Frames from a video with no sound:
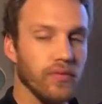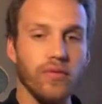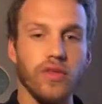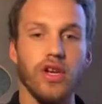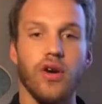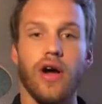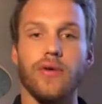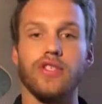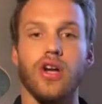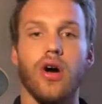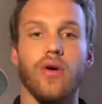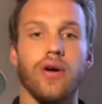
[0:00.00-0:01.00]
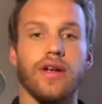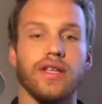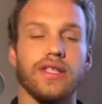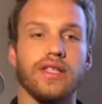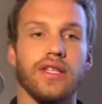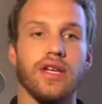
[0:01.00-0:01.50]
you know, I
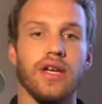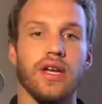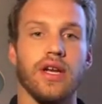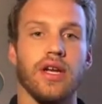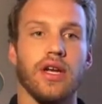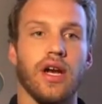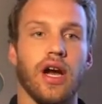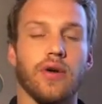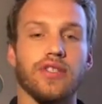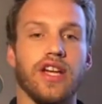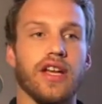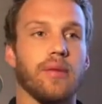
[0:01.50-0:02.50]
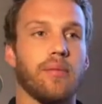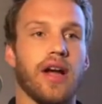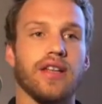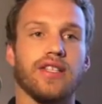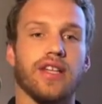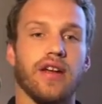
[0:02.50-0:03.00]
always had the
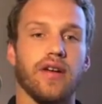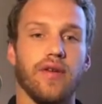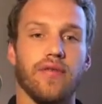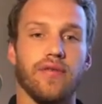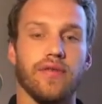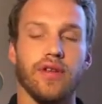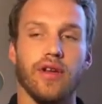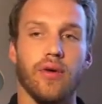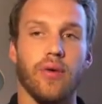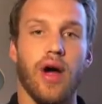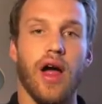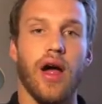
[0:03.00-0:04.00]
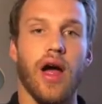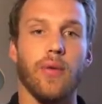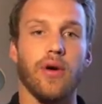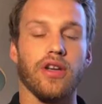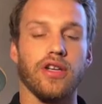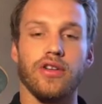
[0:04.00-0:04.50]
mindset of, you know, I
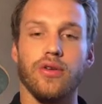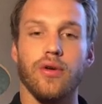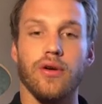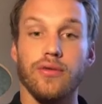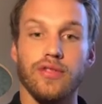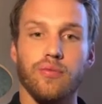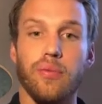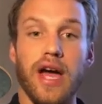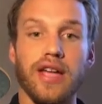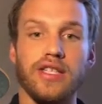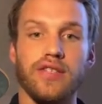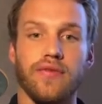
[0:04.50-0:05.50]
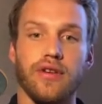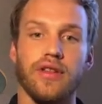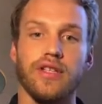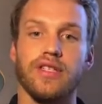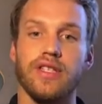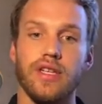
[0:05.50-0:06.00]
wanted to do what was best for
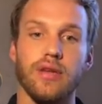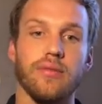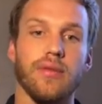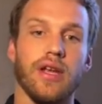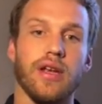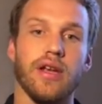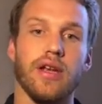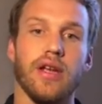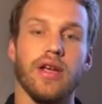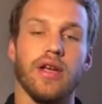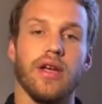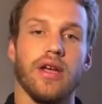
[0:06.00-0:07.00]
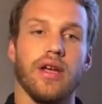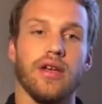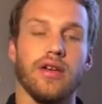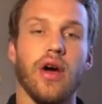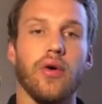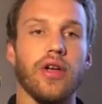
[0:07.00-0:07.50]
the team, and
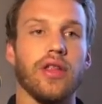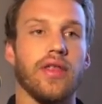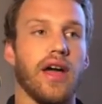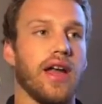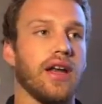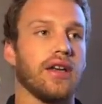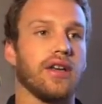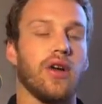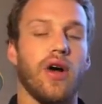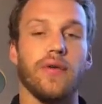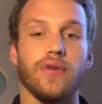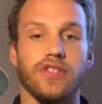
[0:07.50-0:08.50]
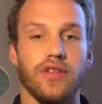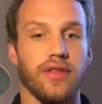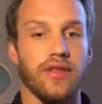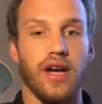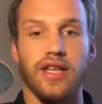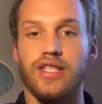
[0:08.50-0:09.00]
knowing that, you know, I was
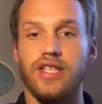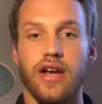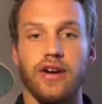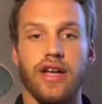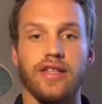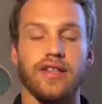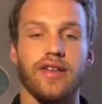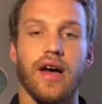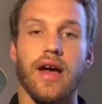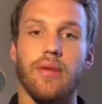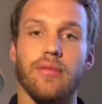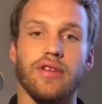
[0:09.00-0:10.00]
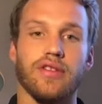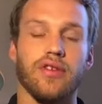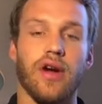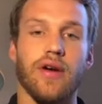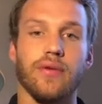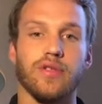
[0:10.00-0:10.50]
a center at the time, and
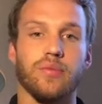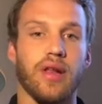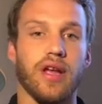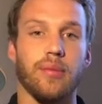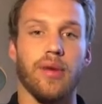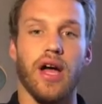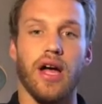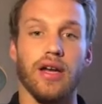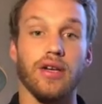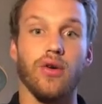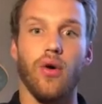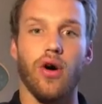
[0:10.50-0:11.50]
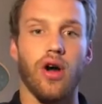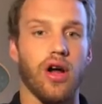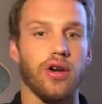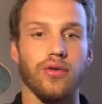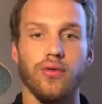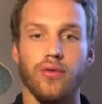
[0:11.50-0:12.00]
so I was playing behind
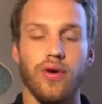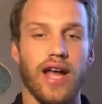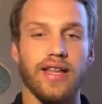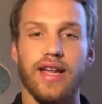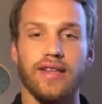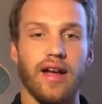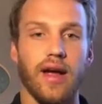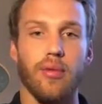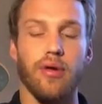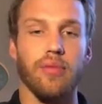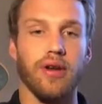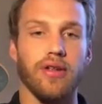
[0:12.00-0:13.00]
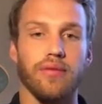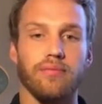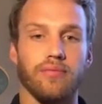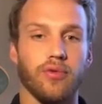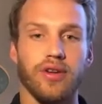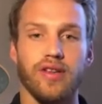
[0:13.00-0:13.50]
Goron, who at that time had been a
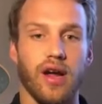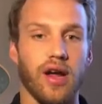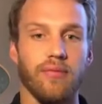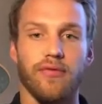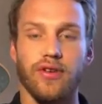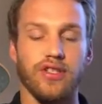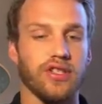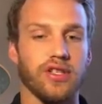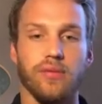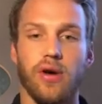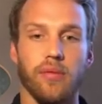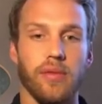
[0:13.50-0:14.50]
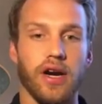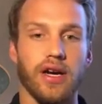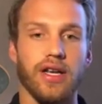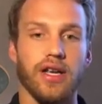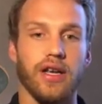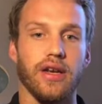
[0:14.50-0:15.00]
three-time first-team
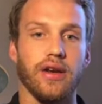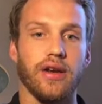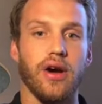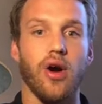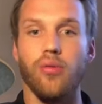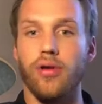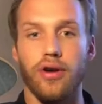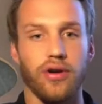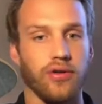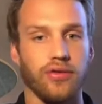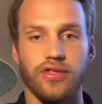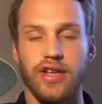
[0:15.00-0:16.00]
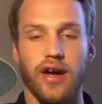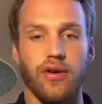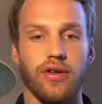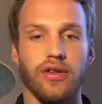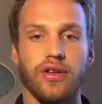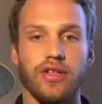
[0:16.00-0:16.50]
All-American, Obert, who's now
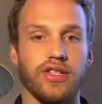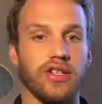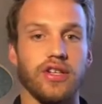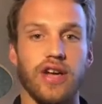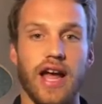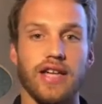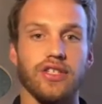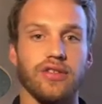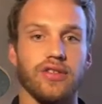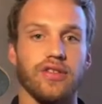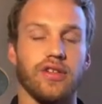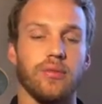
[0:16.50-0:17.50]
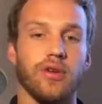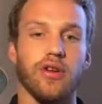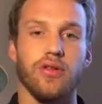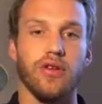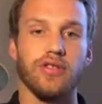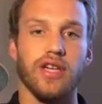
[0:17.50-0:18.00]
on the senior national team. You know,
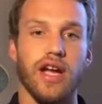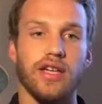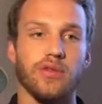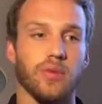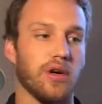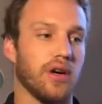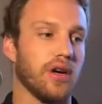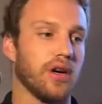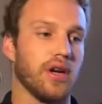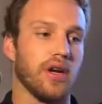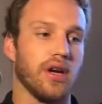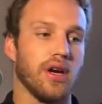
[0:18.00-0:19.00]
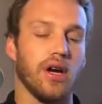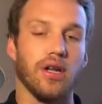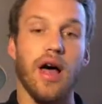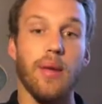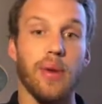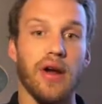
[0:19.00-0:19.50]
those guys were a
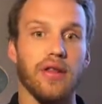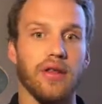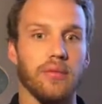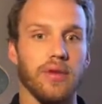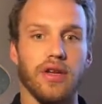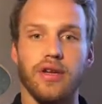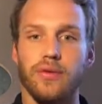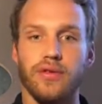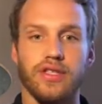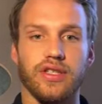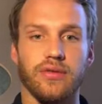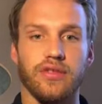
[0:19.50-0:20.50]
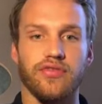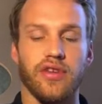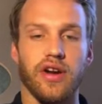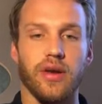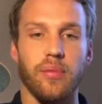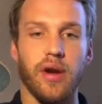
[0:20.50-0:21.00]
lot better than me, and it was
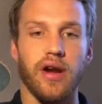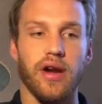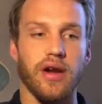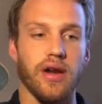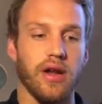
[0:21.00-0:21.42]
very apparent.